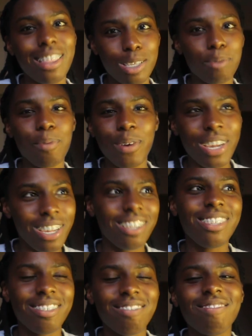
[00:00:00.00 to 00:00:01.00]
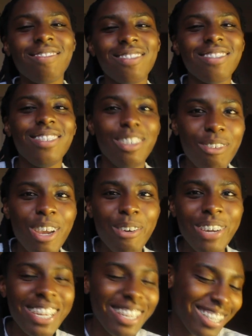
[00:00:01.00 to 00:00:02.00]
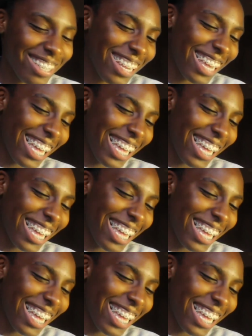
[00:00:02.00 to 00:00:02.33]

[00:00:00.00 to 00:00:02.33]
this point, you know it.